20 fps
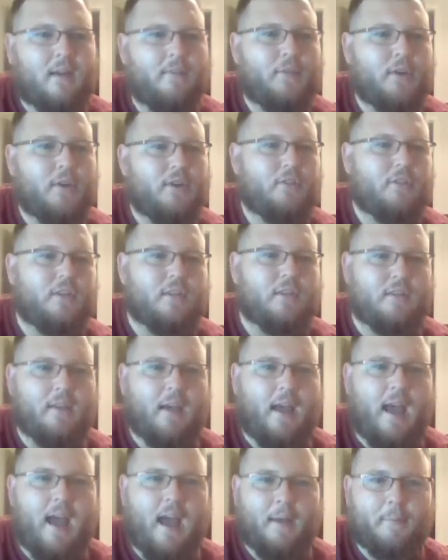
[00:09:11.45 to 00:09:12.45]
I mean, just
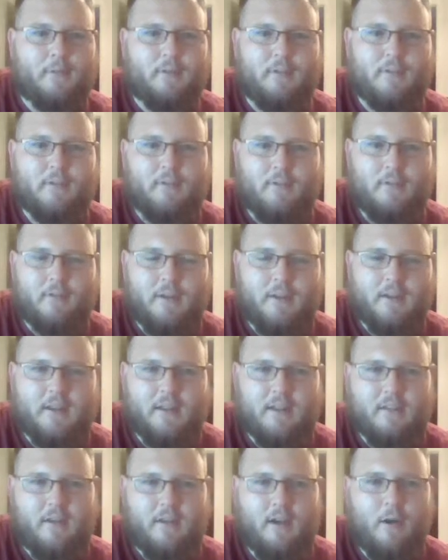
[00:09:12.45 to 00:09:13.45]
absolutely
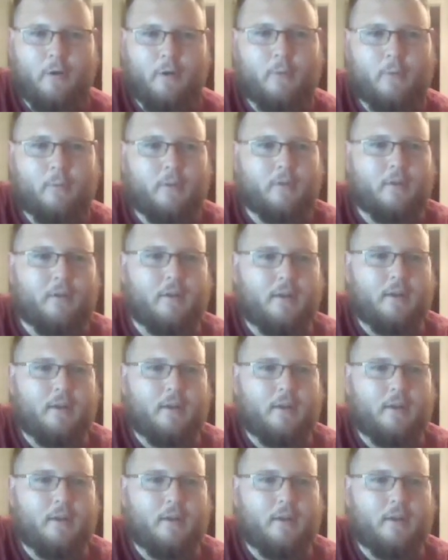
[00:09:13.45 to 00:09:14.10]
gets owned.